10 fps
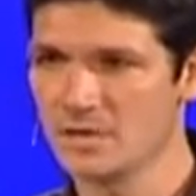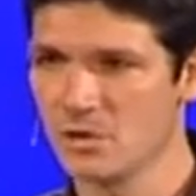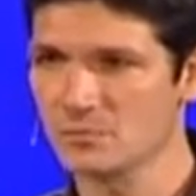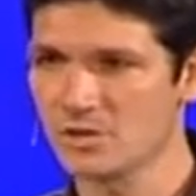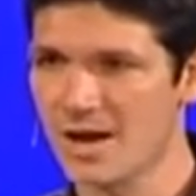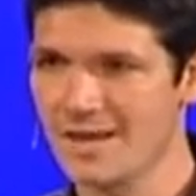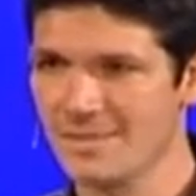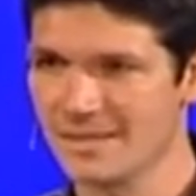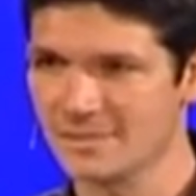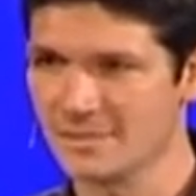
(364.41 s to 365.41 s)
Don't try
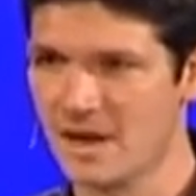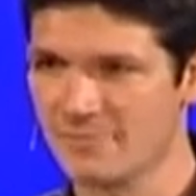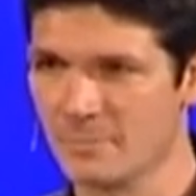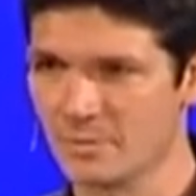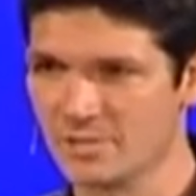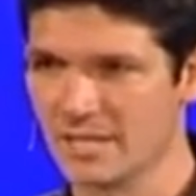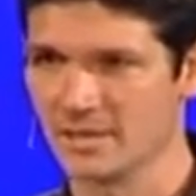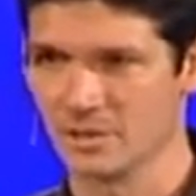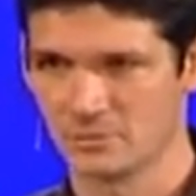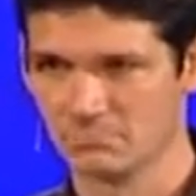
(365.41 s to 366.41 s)
this stuff in
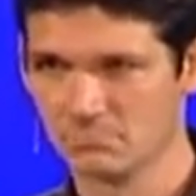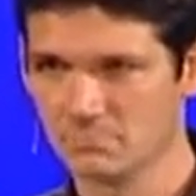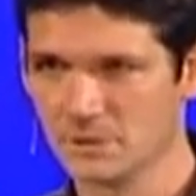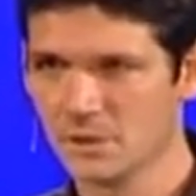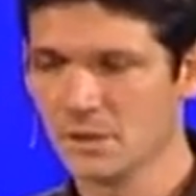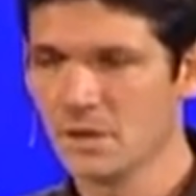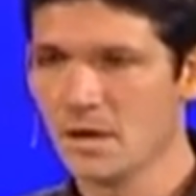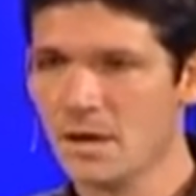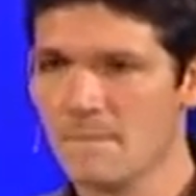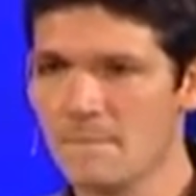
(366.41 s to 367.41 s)
particular.
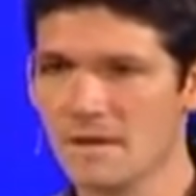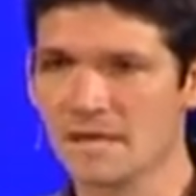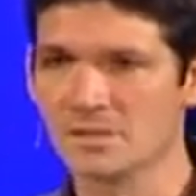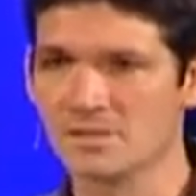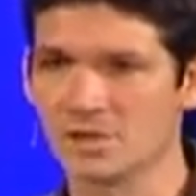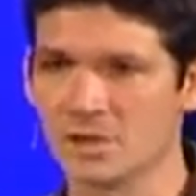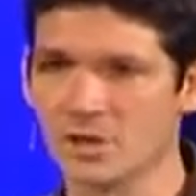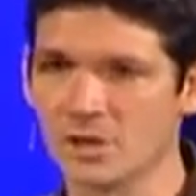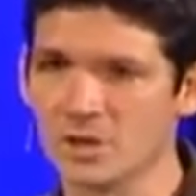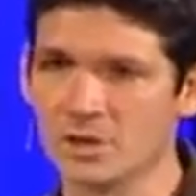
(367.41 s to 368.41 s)
Because to
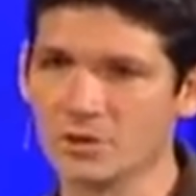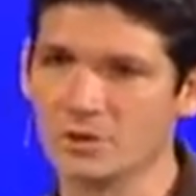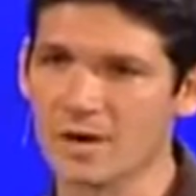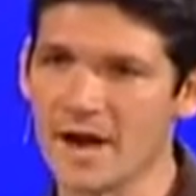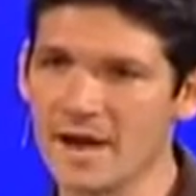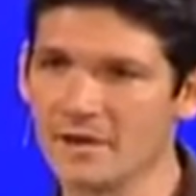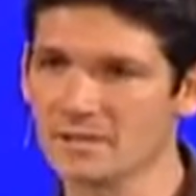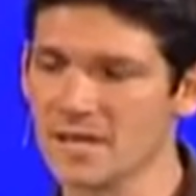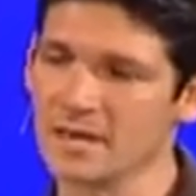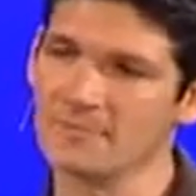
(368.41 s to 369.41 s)
her, your hair
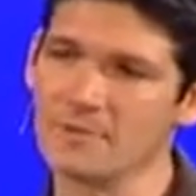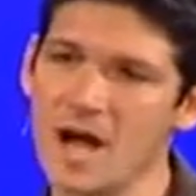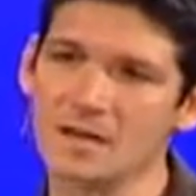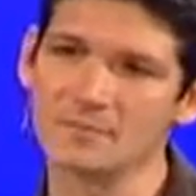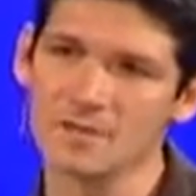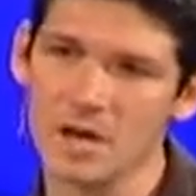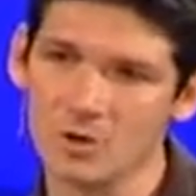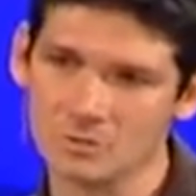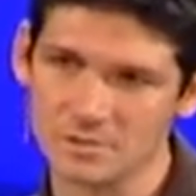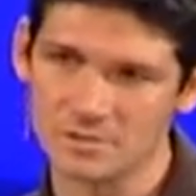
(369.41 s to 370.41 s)
is like a flock of
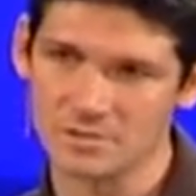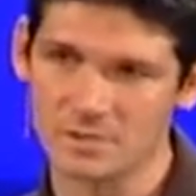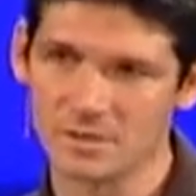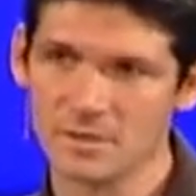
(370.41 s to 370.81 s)
goats.